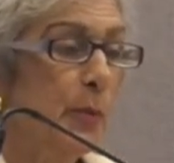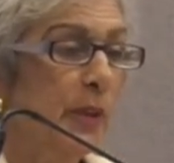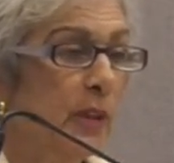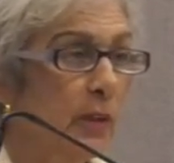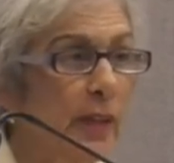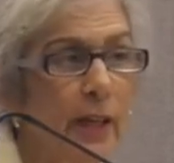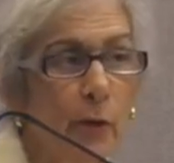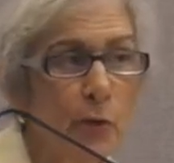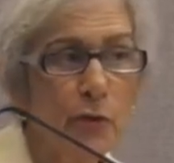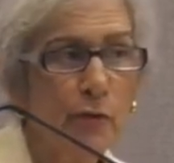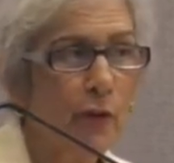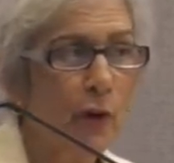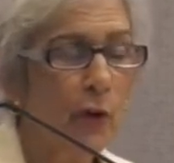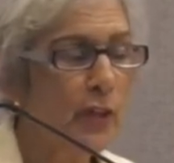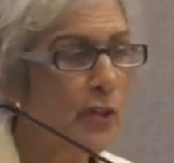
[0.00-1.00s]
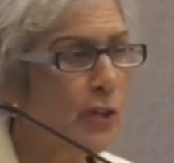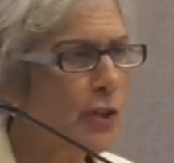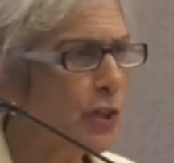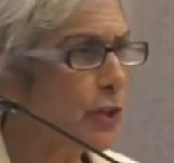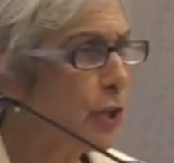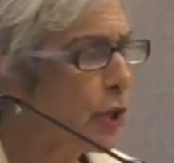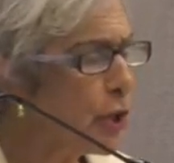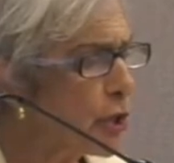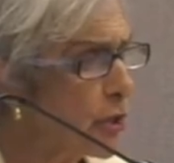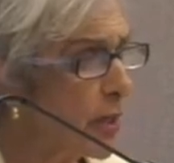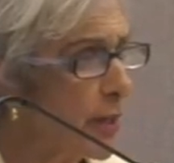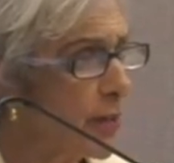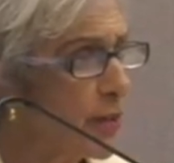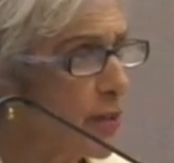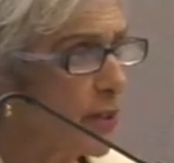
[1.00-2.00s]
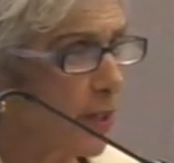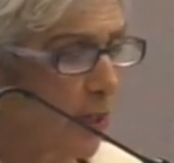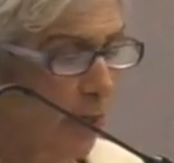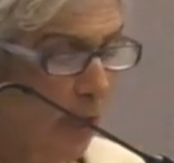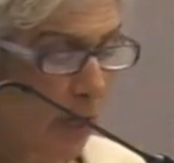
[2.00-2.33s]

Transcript: but the leaders of our institutions,